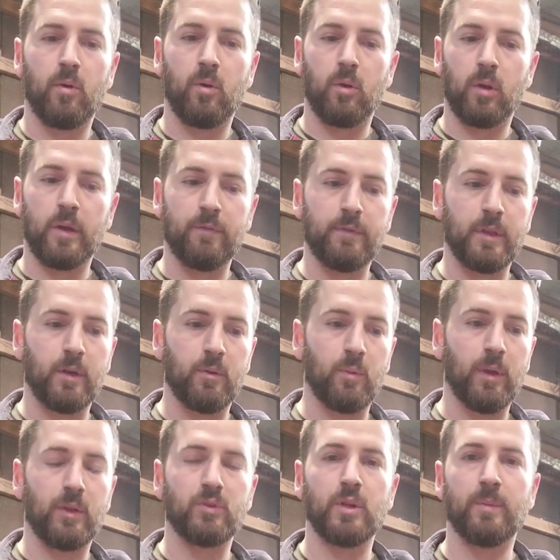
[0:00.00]
Or if the
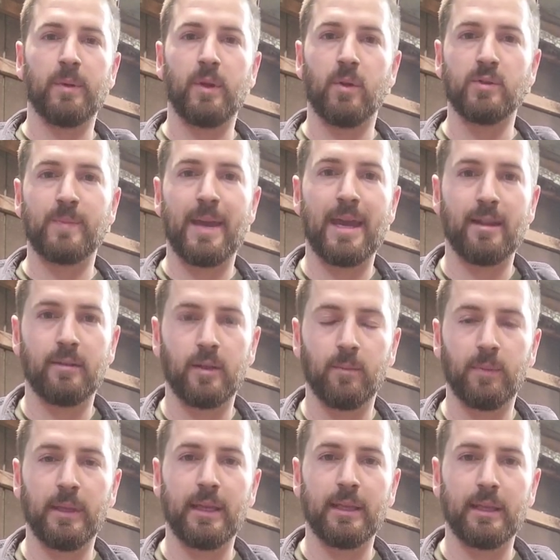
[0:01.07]
weather stripping goes bad
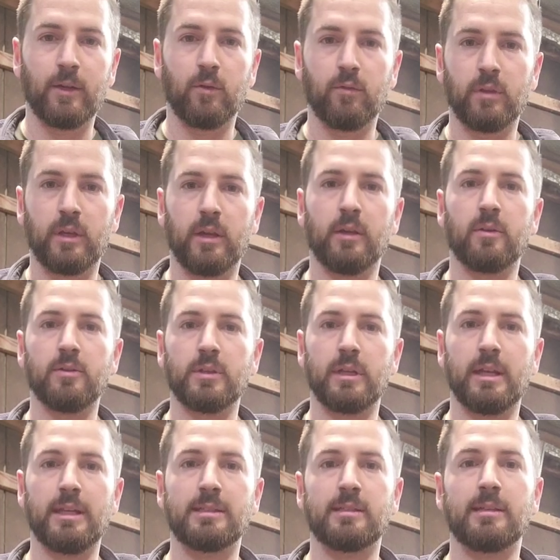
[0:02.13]
completely over the years
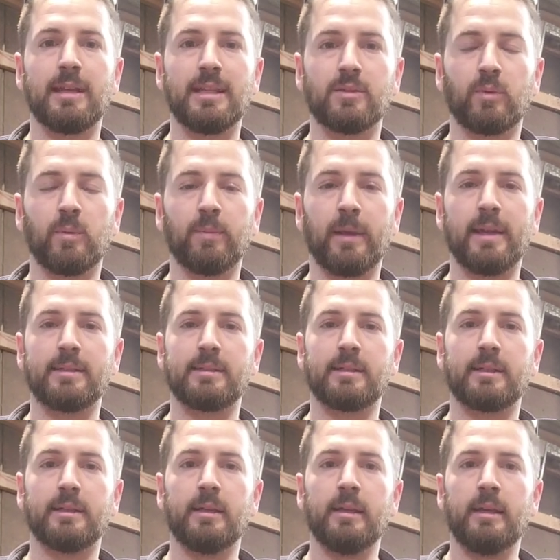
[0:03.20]
and needs to replace
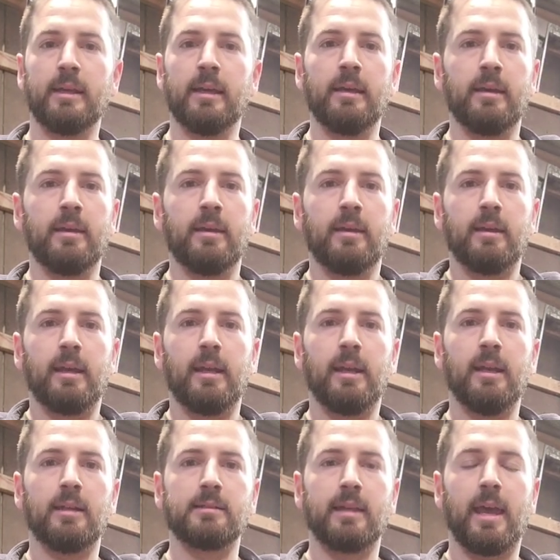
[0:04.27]
it, and
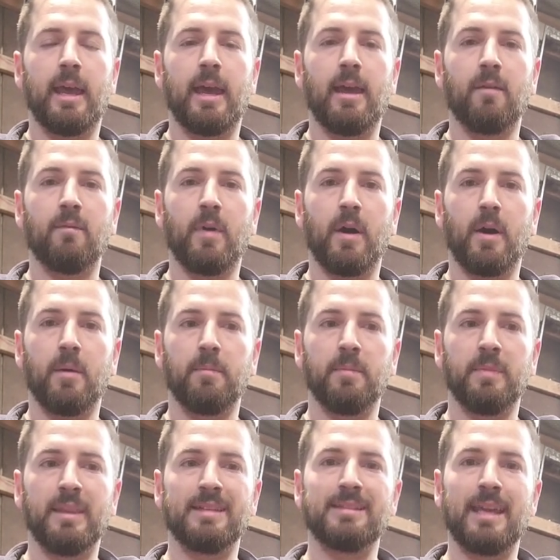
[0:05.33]
he doesn't have
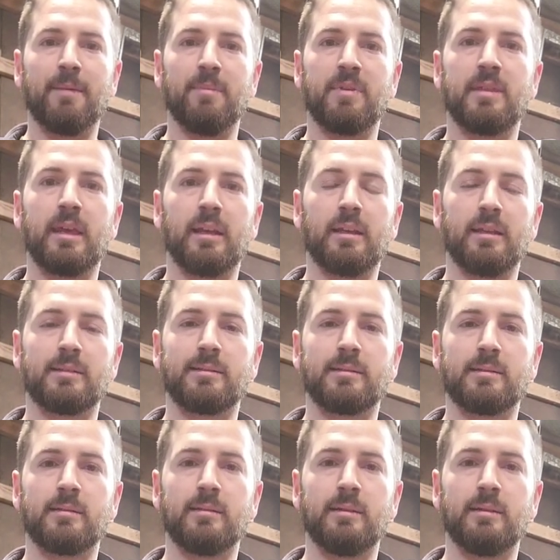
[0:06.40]
the same thickness.